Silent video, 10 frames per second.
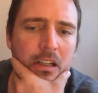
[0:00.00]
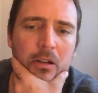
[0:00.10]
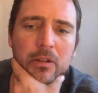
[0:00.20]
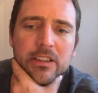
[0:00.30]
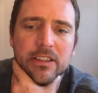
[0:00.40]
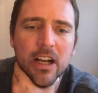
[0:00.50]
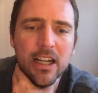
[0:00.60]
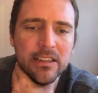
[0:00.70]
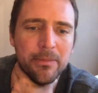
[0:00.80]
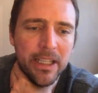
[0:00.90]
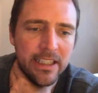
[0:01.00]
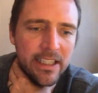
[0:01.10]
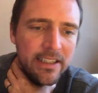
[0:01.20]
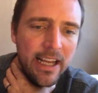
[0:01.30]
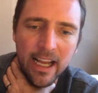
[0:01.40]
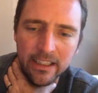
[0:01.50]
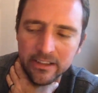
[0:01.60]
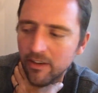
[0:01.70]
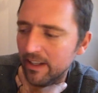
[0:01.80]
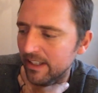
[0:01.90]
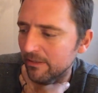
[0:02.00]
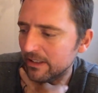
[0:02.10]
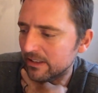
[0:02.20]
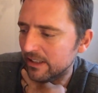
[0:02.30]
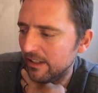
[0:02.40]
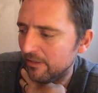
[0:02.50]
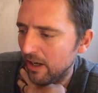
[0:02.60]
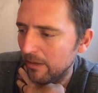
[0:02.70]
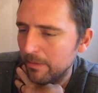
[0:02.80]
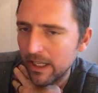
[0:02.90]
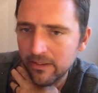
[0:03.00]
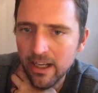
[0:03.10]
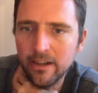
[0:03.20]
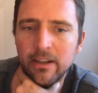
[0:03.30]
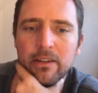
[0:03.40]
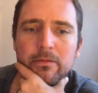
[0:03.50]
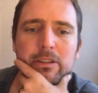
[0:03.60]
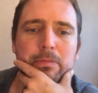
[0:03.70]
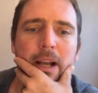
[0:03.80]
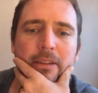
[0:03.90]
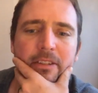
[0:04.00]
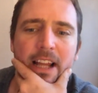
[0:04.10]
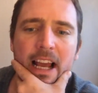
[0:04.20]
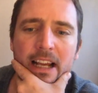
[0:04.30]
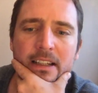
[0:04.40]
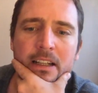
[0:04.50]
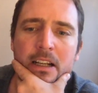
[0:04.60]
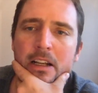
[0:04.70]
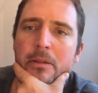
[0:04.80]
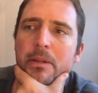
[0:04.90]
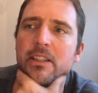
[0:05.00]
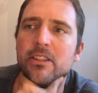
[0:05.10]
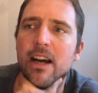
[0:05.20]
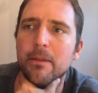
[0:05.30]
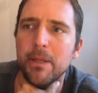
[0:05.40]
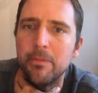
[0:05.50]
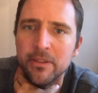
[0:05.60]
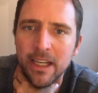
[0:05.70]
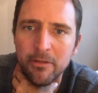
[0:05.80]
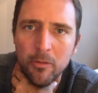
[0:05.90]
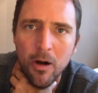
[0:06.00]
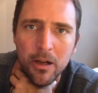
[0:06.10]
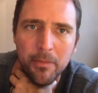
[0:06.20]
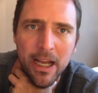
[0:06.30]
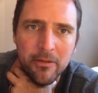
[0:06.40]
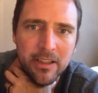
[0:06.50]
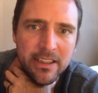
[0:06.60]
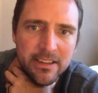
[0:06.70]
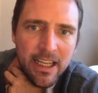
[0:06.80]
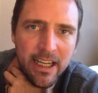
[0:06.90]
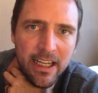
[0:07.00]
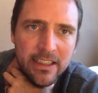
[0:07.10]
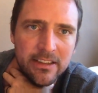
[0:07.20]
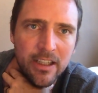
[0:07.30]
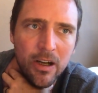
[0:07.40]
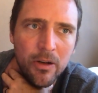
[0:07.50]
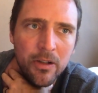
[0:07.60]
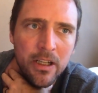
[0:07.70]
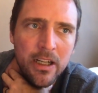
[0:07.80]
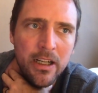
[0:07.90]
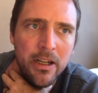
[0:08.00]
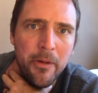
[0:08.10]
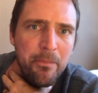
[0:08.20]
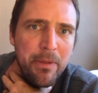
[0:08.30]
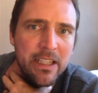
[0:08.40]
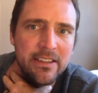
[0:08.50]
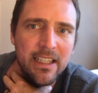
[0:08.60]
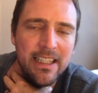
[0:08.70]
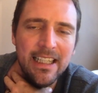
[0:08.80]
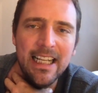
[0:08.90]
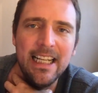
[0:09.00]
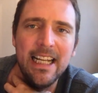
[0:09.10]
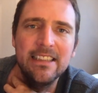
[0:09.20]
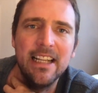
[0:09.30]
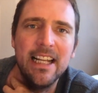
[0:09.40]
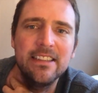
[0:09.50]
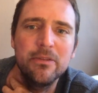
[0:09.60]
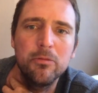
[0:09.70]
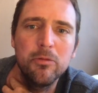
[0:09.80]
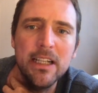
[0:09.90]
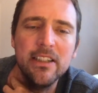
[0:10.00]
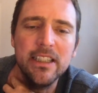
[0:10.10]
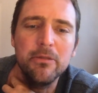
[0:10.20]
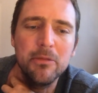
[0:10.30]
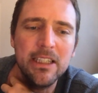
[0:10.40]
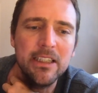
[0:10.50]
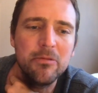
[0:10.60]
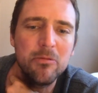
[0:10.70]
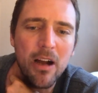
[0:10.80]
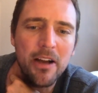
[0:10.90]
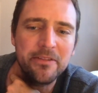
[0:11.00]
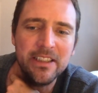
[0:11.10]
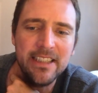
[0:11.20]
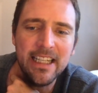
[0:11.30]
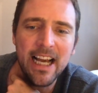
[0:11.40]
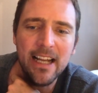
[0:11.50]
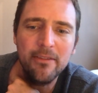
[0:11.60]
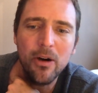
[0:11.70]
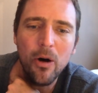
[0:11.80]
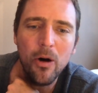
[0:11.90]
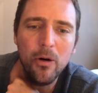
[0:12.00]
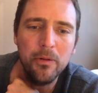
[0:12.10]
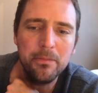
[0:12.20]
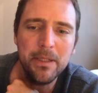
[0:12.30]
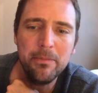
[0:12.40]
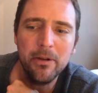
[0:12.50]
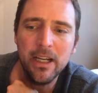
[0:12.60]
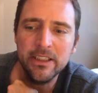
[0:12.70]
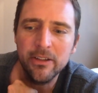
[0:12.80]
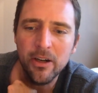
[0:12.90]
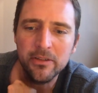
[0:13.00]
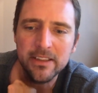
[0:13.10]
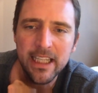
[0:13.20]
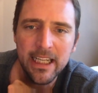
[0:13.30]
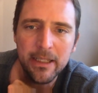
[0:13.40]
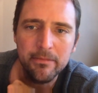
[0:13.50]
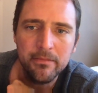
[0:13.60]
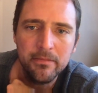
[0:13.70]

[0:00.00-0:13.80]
which is awesome that he did that. So I think we should give uh, Ben a lot of respect for that because a lot of people never walk back what they say. And so because it, it's it's really really rough to dig out of a hole when people on your own team